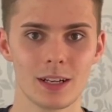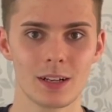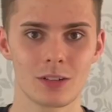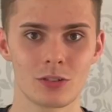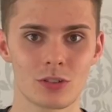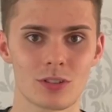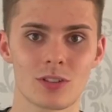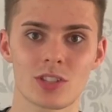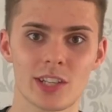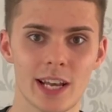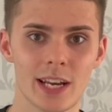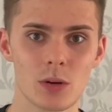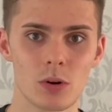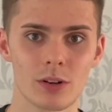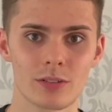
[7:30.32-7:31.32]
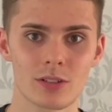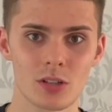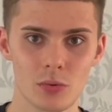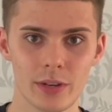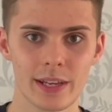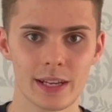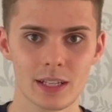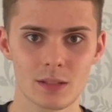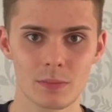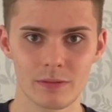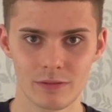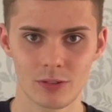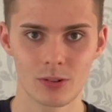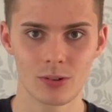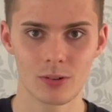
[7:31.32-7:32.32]
doesn't see anyone 2 weeks
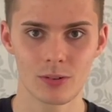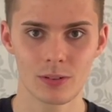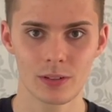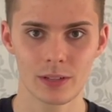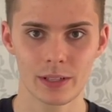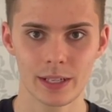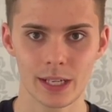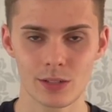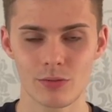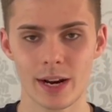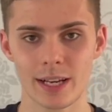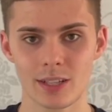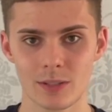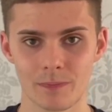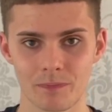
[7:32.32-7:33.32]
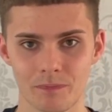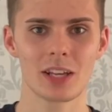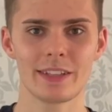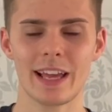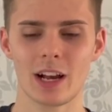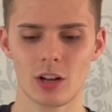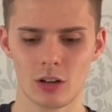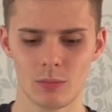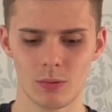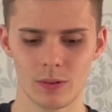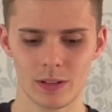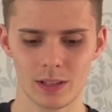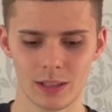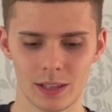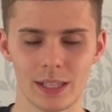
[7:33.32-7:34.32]
before his race. Jakob
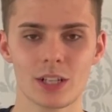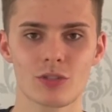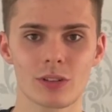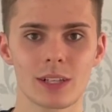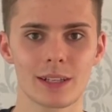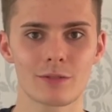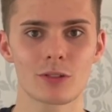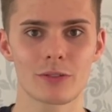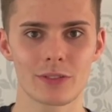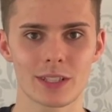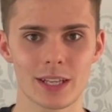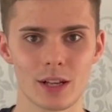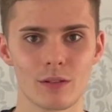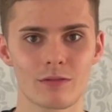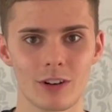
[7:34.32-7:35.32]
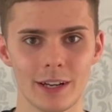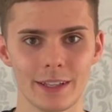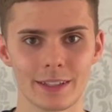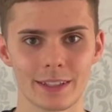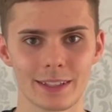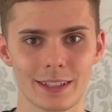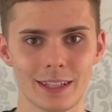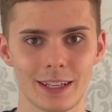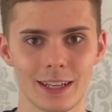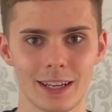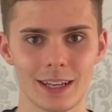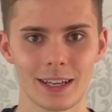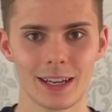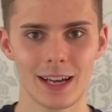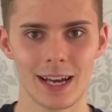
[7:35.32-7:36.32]
literally lives with his girlfriend
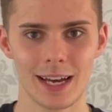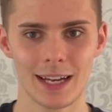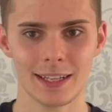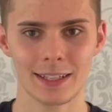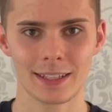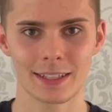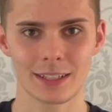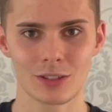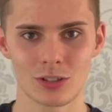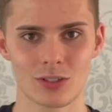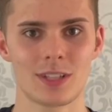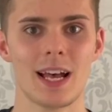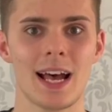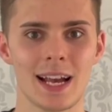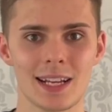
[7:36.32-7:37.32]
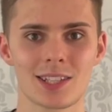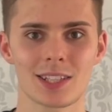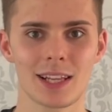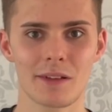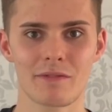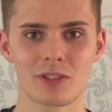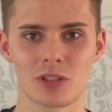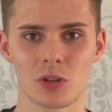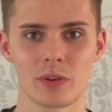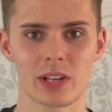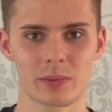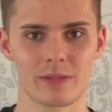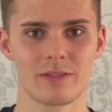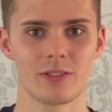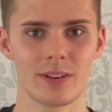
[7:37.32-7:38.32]
and doesn't isolate for 2 weeks
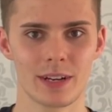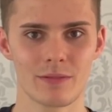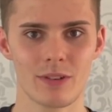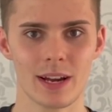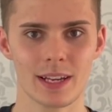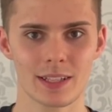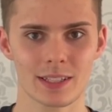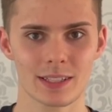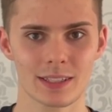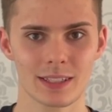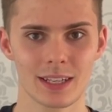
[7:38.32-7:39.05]
before any race,